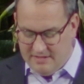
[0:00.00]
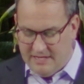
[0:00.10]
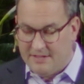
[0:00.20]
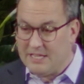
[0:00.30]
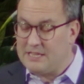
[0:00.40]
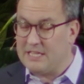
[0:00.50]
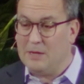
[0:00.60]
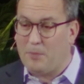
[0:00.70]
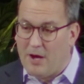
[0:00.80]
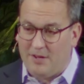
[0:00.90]
and that the
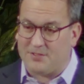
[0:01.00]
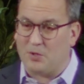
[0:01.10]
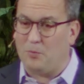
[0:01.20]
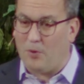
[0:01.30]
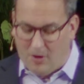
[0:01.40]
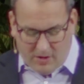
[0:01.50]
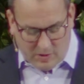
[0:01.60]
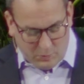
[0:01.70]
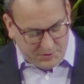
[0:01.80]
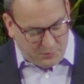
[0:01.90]
Apostle
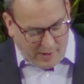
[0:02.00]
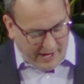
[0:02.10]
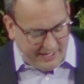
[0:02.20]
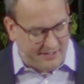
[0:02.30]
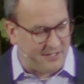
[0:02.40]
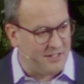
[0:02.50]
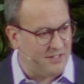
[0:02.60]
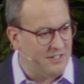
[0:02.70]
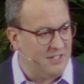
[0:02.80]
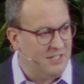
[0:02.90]
Paul was right
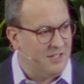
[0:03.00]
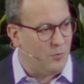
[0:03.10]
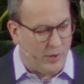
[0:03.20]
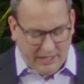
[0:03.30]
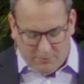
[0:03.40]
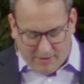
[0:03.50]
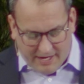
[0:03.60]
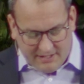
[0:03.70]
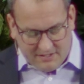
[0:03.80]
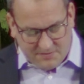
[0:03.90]
when he
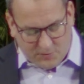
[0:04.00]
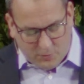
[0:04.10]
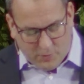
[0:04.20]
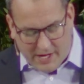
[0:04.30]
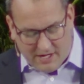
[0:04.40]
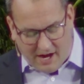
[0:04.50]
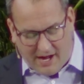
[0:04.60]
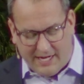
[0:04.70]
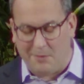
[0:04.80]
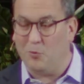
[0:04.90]
writes, "For when
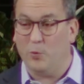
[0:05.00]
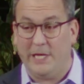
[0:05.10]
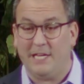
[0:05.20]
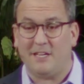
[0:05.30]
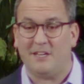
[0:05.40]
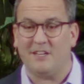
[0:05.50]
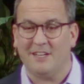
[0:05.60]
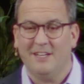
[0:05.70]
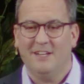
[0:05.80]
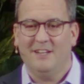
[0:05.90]
I am weak,
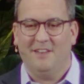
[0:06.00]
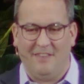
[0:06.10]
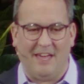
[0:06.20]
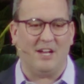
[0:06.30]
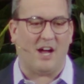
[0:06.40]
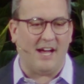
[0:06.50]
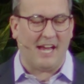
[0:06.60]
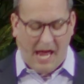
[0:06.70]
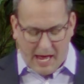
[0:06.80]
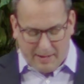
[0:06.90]
then I
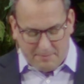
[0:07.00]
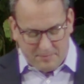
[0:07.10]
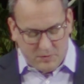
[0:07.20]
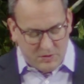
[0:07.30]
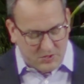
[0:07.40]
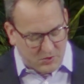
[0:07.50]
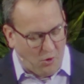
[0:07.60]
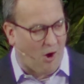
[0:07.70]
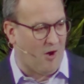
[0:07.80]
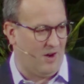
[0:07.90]
am
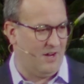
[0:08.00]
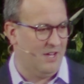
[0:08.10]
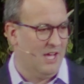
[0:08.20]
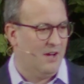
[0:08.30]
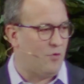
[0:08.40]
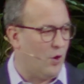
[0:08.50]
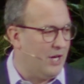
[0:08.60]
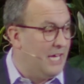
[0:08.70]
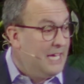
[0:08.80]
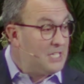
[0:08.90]
strong. For
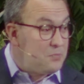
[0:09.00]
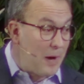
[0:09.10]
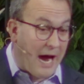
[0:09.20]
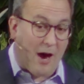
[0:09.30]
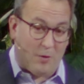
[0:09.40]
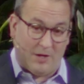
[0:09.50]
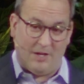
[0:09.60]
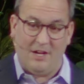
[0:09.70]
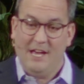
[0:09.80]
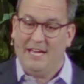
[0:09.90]
his
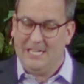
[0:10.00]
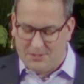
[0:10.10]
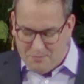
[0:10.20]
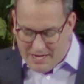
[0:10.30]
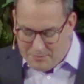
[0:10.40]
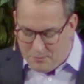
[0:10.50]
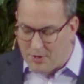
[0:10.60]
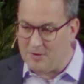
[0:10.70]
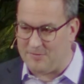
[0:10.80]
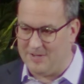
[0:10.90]
power is made
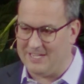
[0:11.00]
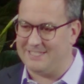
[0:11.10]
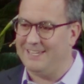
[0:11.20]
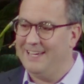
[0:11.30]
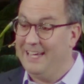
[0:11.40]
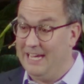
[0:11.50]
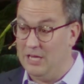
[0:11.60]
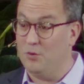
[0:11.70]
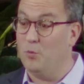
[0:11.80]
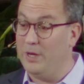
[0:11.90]
perfect
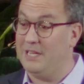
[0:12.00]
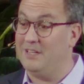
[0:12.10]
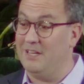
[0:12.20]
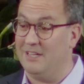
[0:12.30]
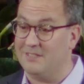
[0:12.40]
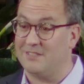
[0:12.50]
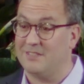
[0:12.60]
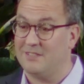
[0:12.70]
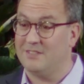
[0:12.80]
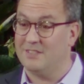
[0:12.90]
in weakness."
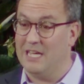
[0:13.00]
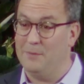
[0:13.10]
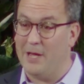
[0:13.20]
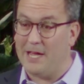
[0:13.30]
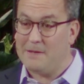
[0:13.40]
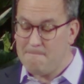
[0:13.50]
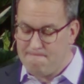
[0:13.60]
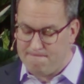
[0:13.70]
Amen?